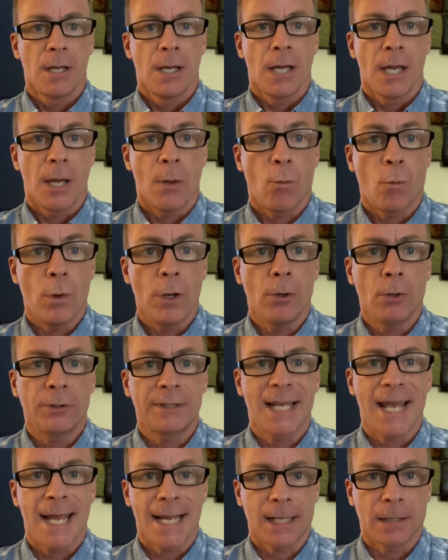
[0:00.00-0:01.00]
It will
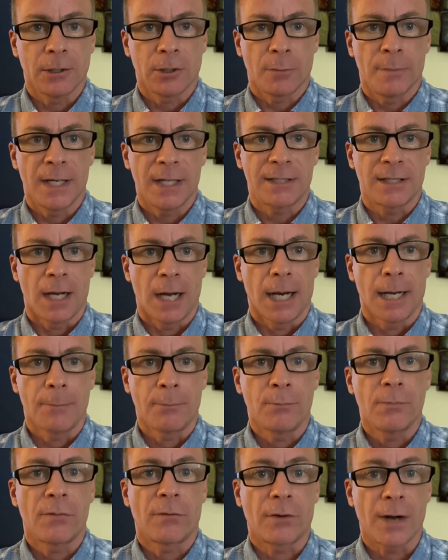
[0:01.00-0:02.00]
take a little bit of
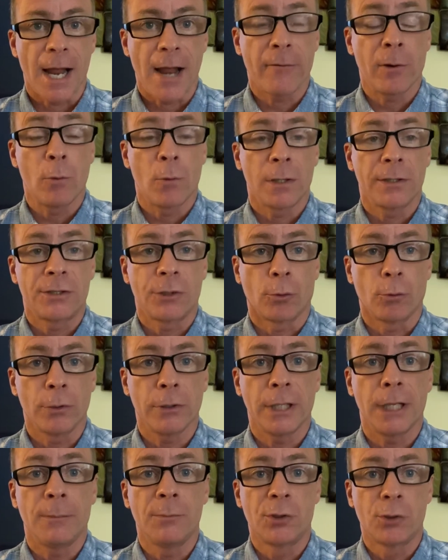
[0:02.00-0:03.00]
time for everyone to
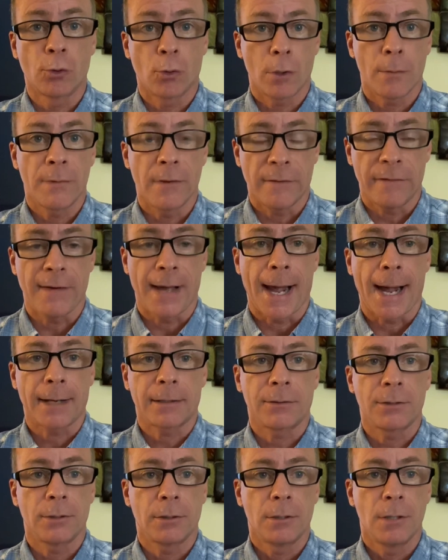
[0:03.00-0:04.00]
really absorb the fact,